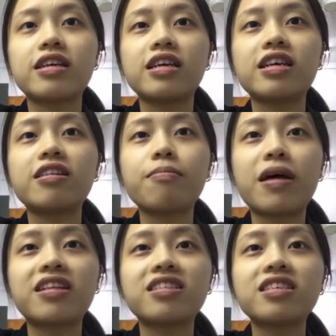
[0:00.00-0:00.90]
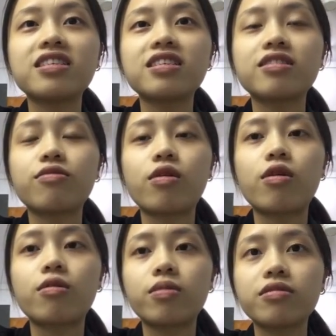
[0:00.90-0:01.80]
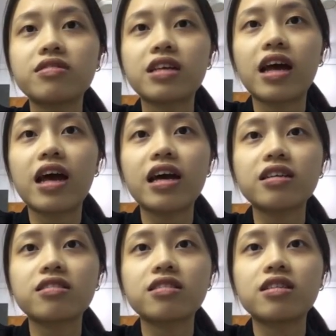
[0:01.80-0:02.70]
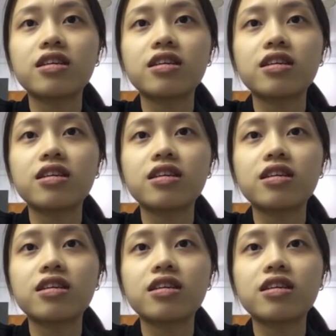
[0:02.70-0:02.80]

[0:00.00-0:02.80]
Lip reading: independent variable x,